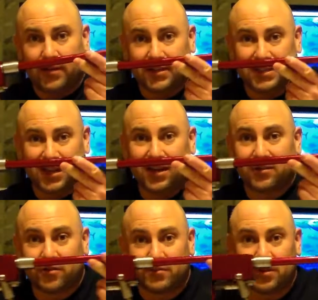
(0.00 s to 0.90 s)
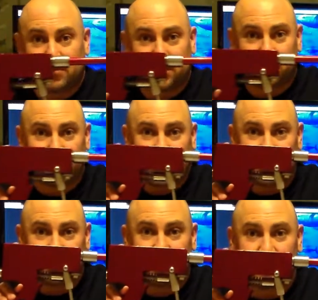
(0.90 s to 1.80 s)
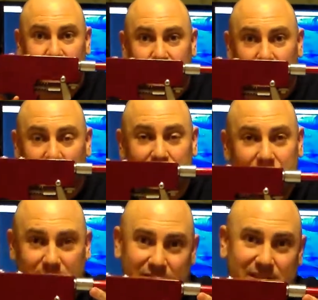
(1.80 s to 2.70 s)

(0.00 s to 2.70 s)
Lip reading: let's say, a 100mm band, right?